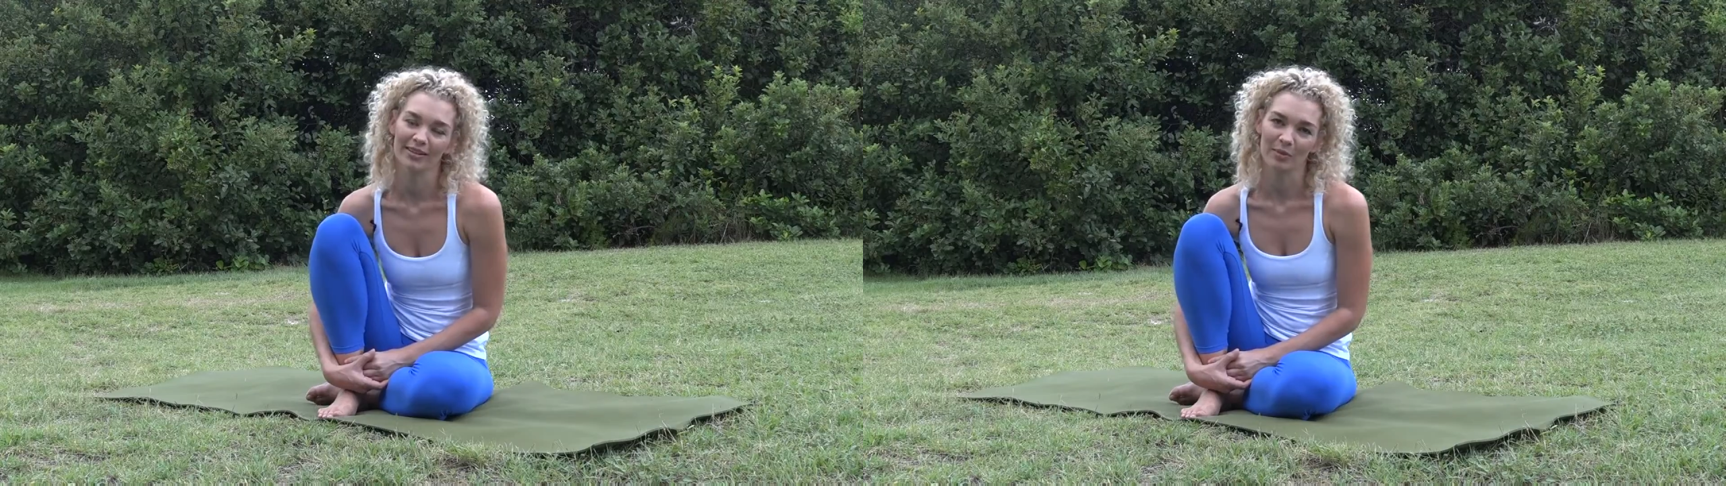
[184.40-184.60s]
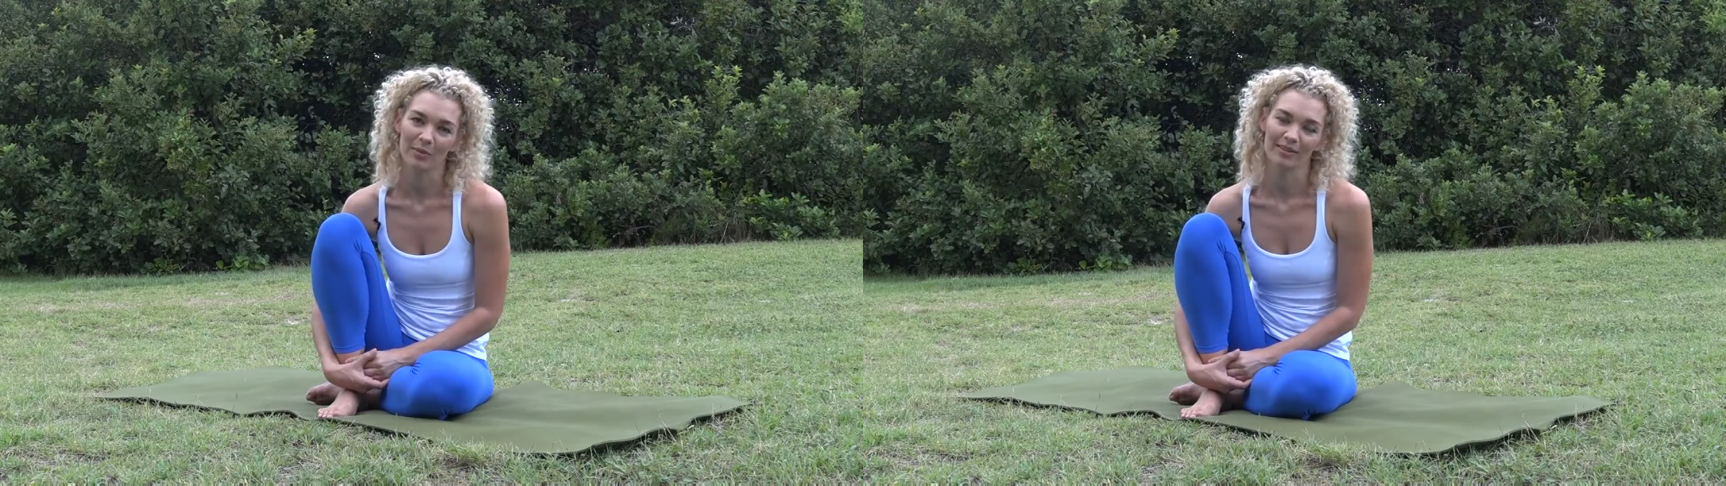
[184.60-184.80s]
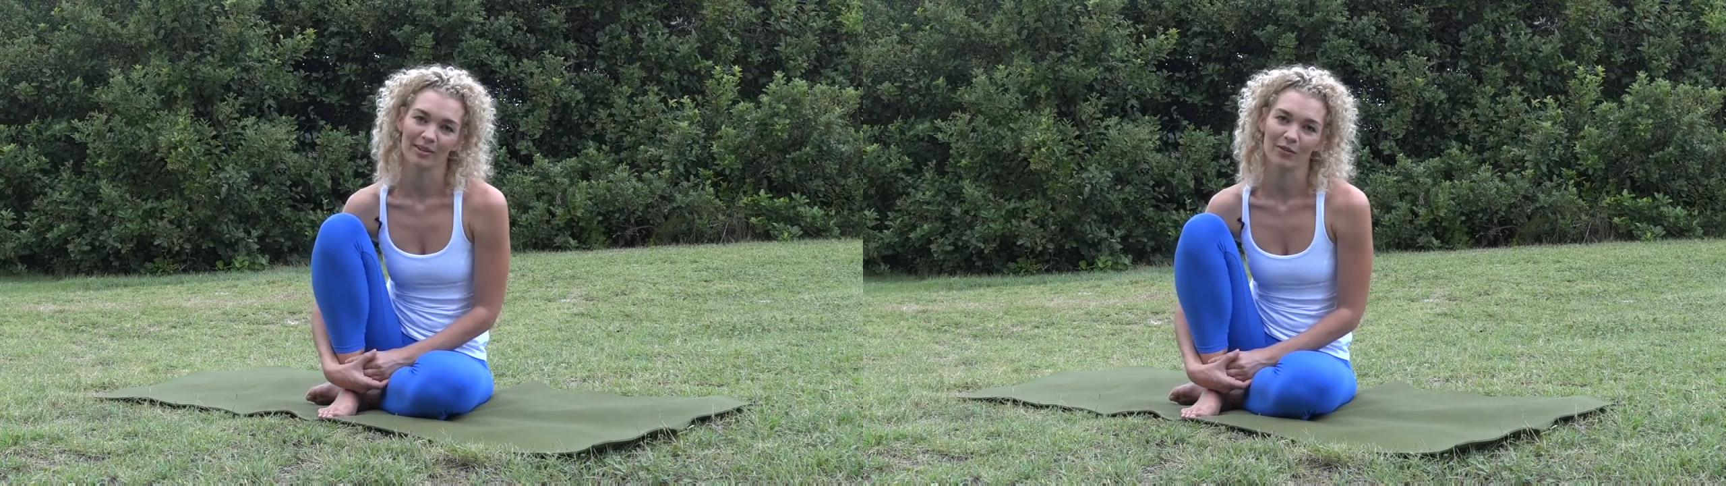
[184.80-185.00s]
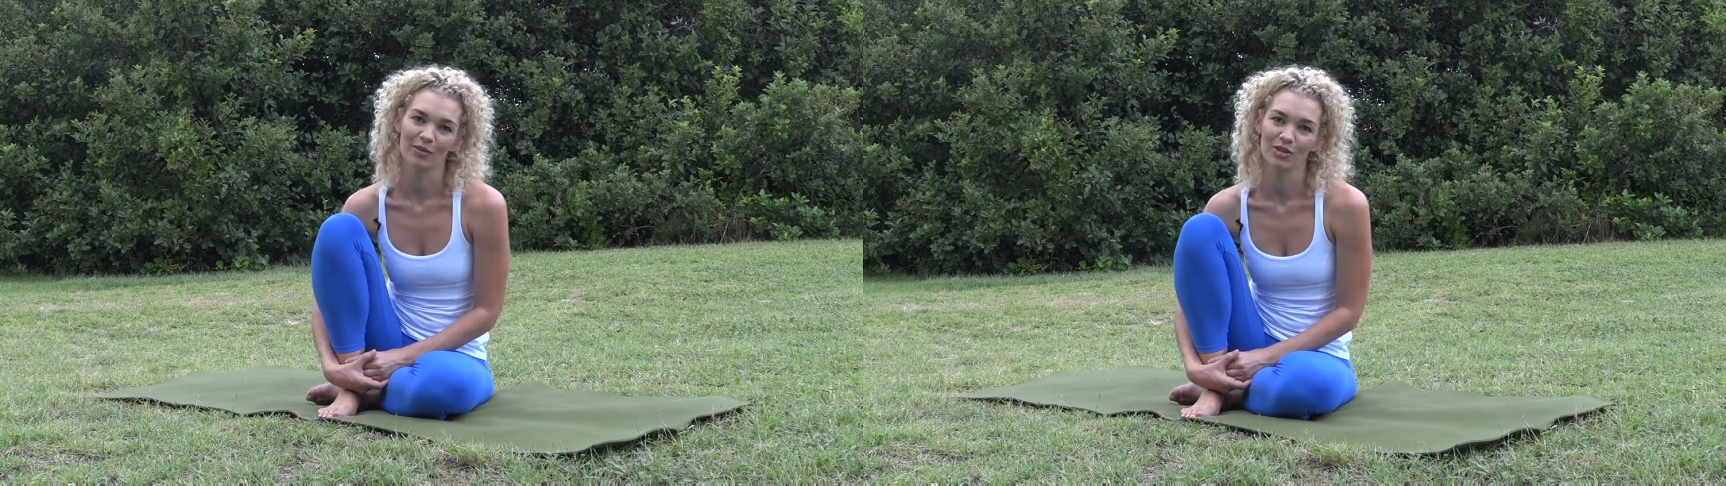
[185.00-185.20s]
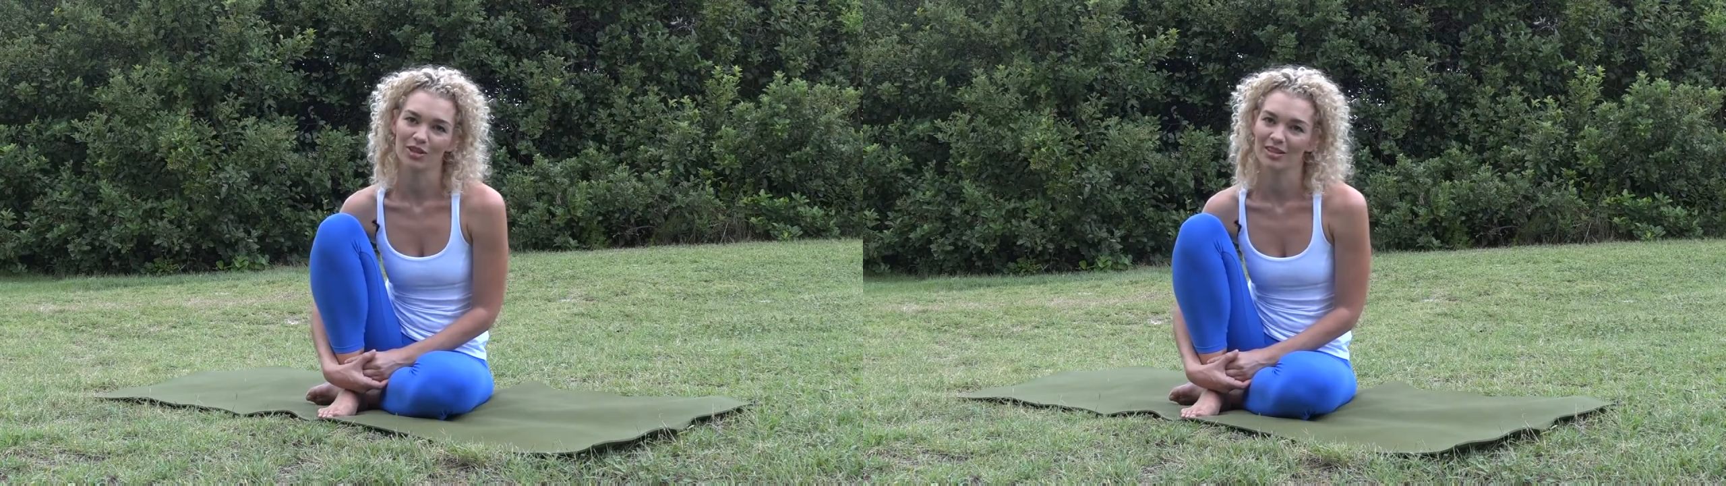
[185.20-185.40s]
accept myself
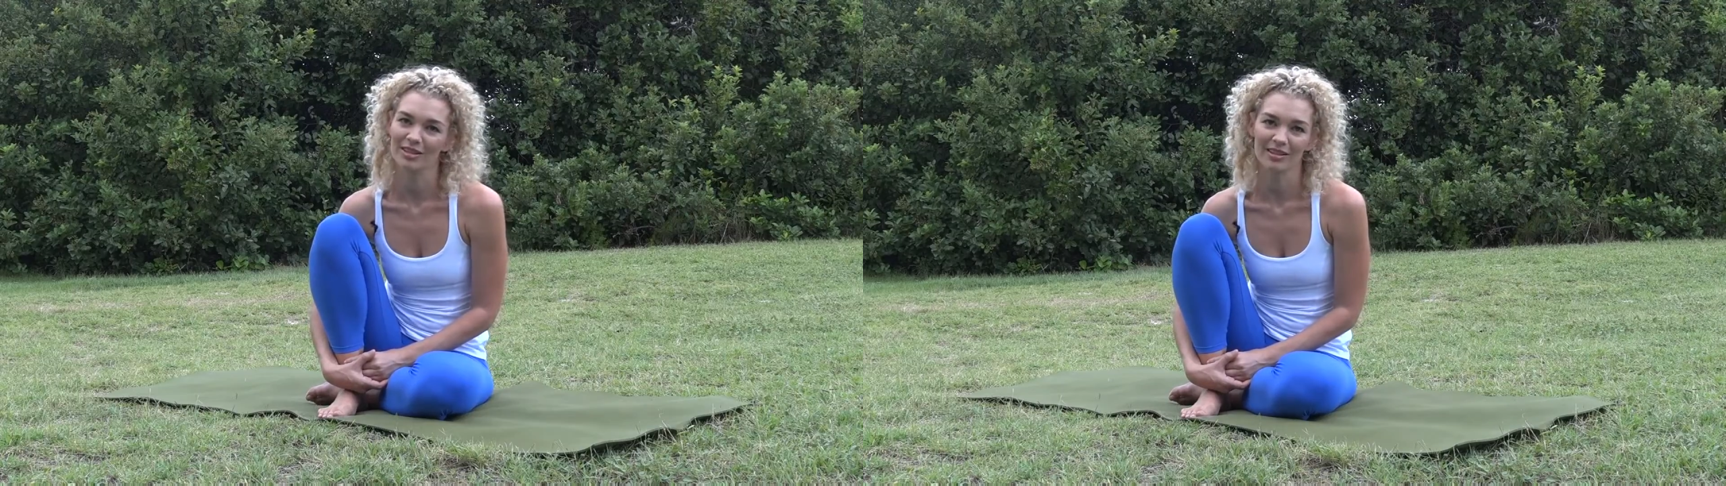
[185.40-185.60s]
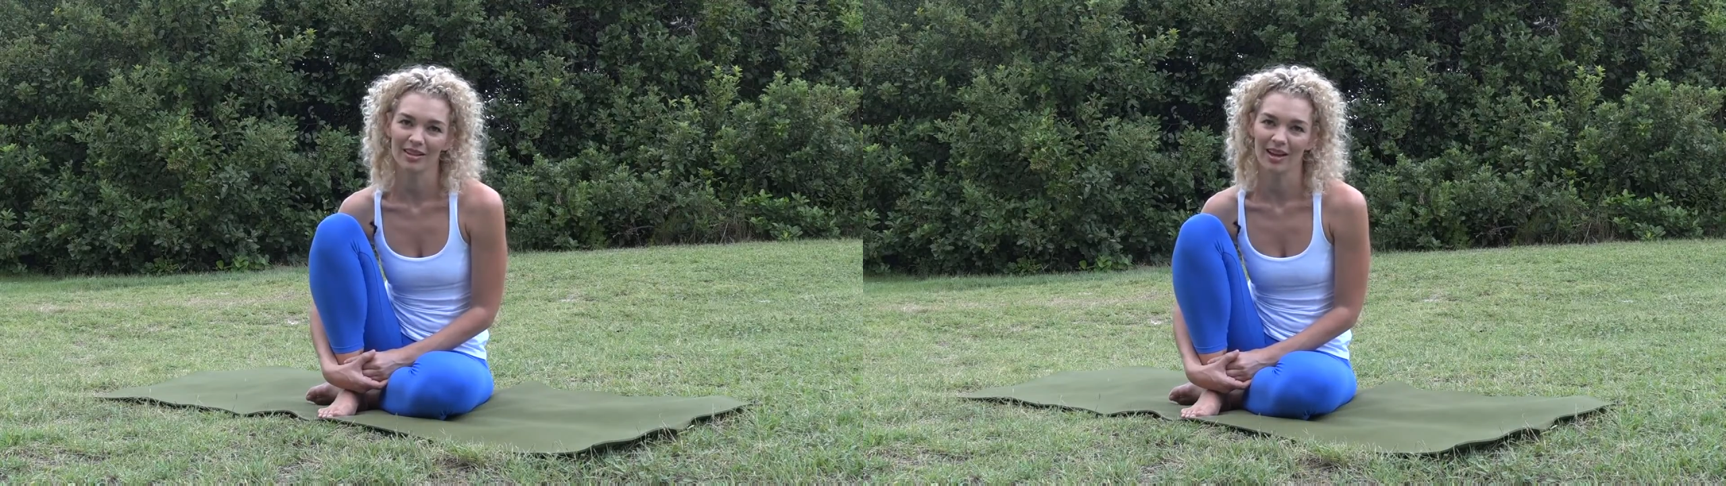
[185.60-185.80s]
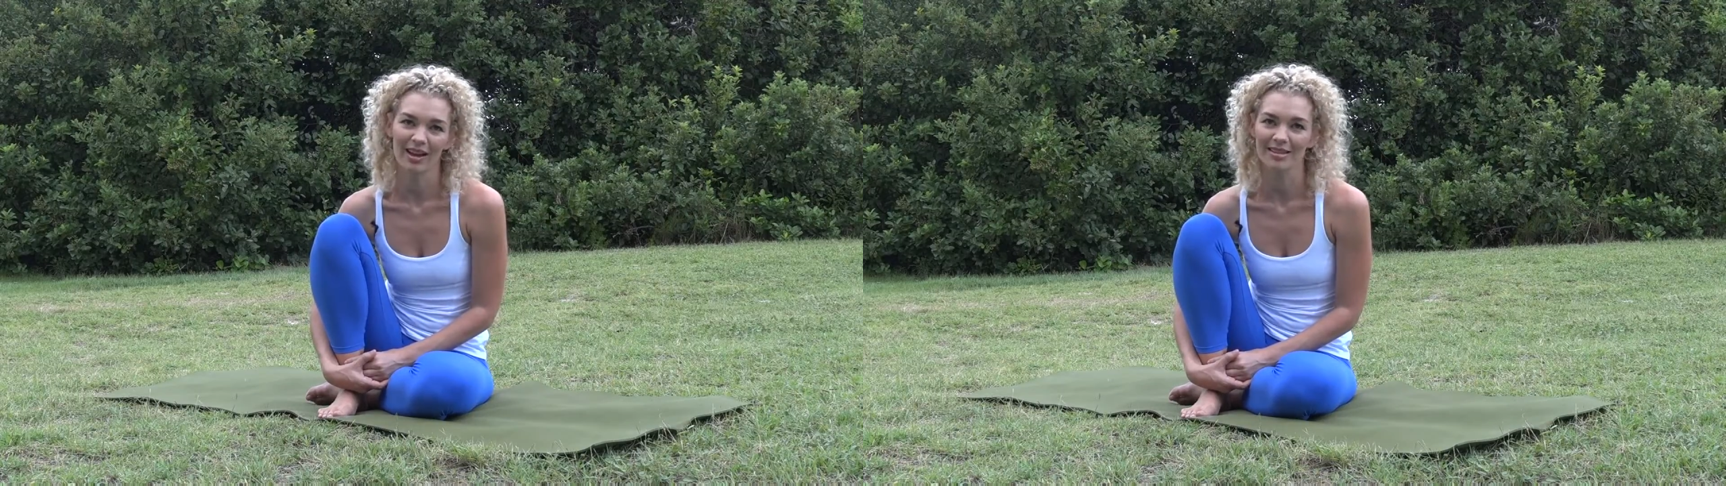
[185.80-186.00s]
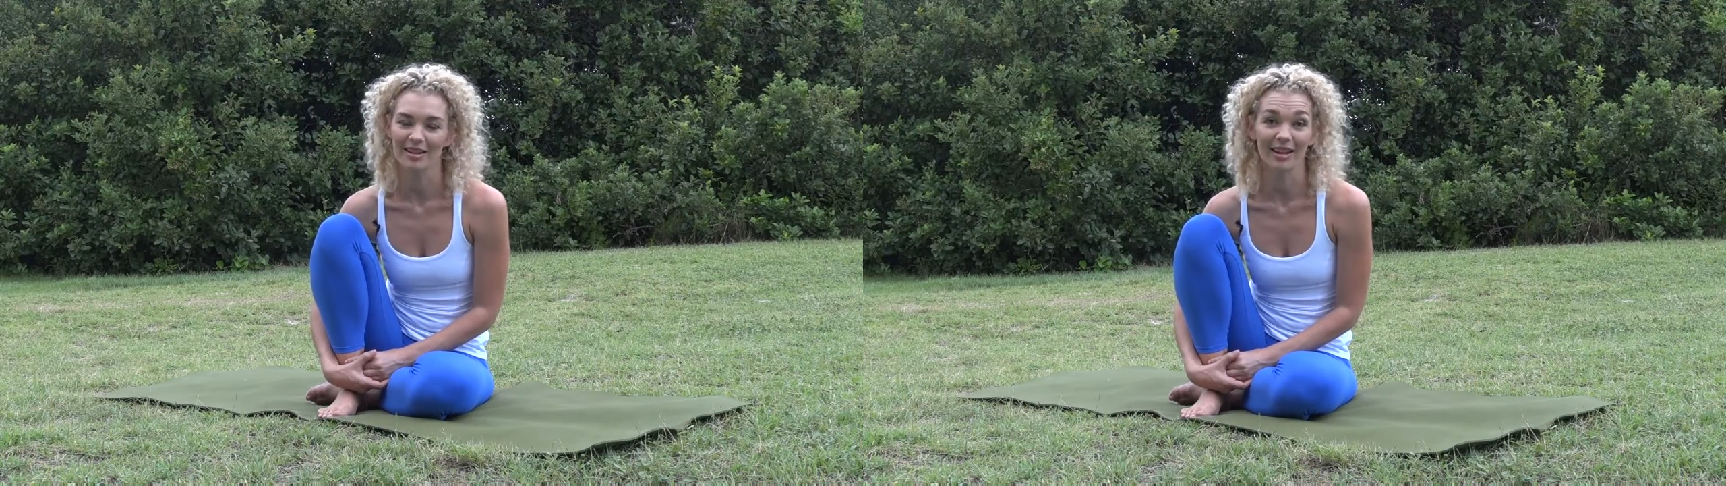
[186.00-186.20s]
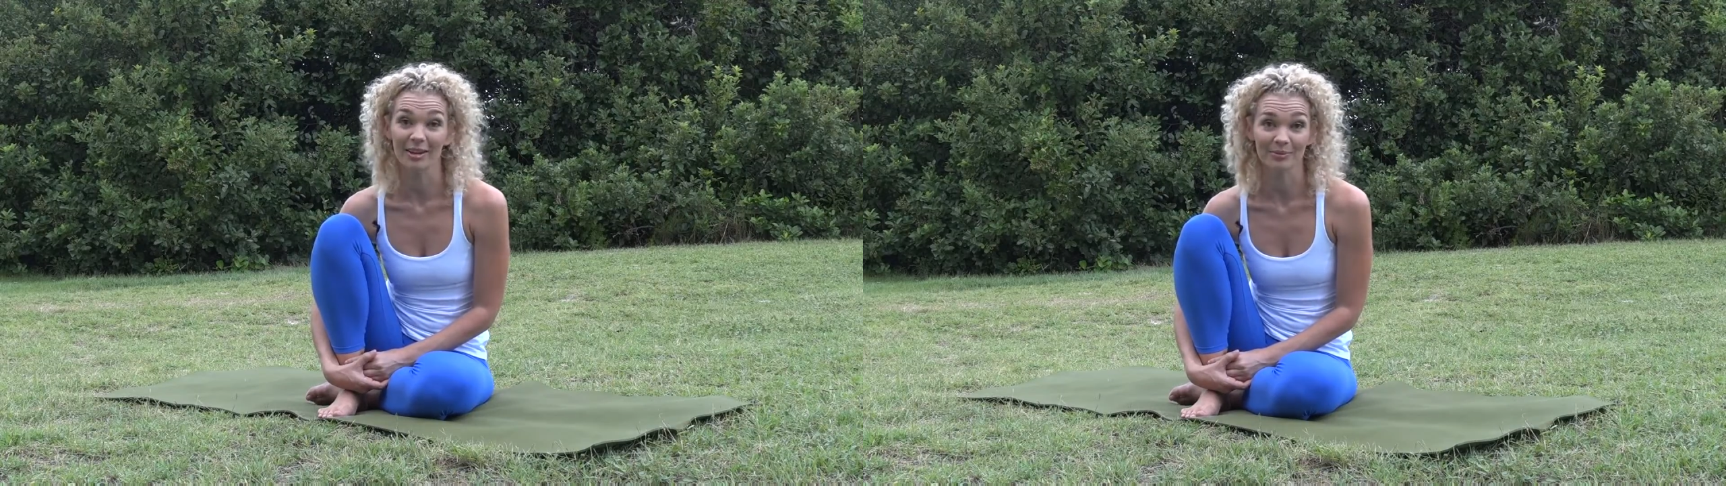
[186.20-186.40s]
just as
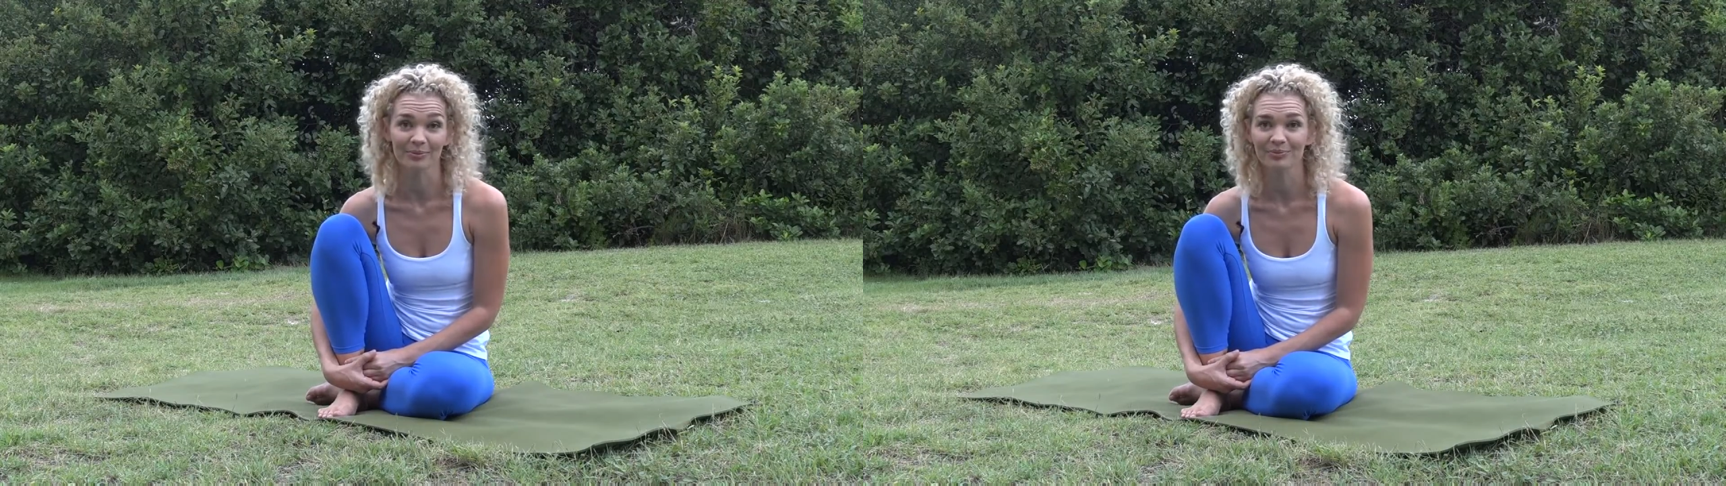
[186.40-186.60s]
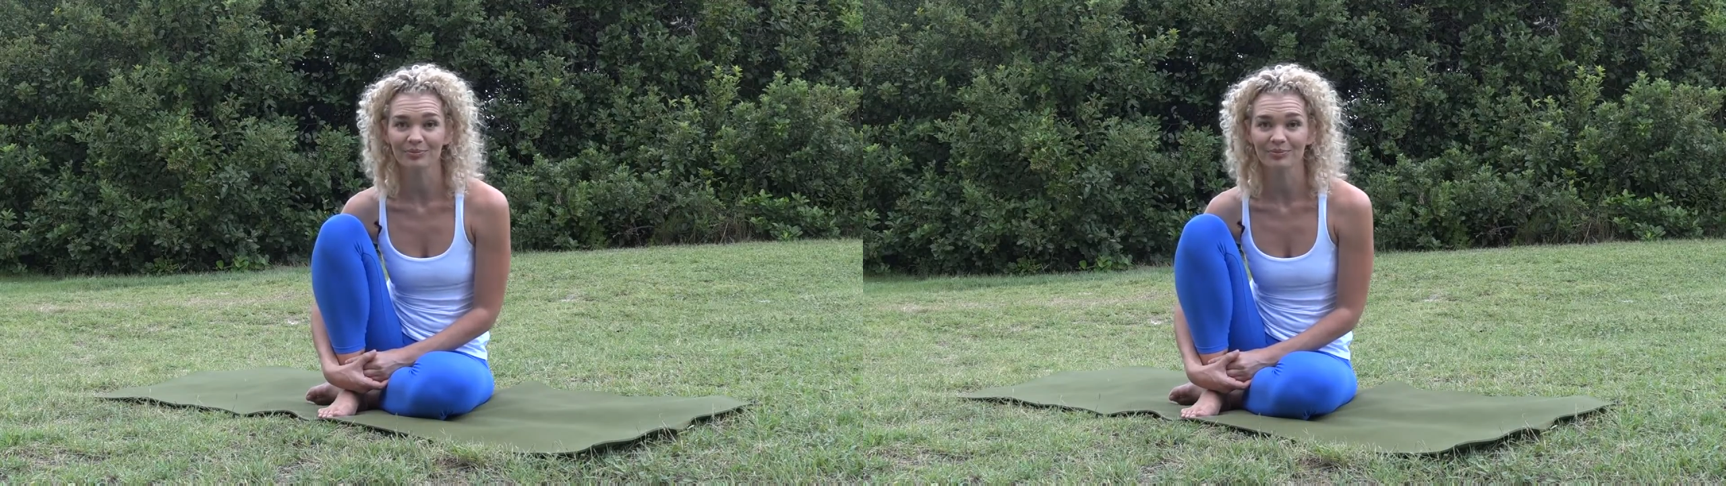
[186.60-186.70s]
I am,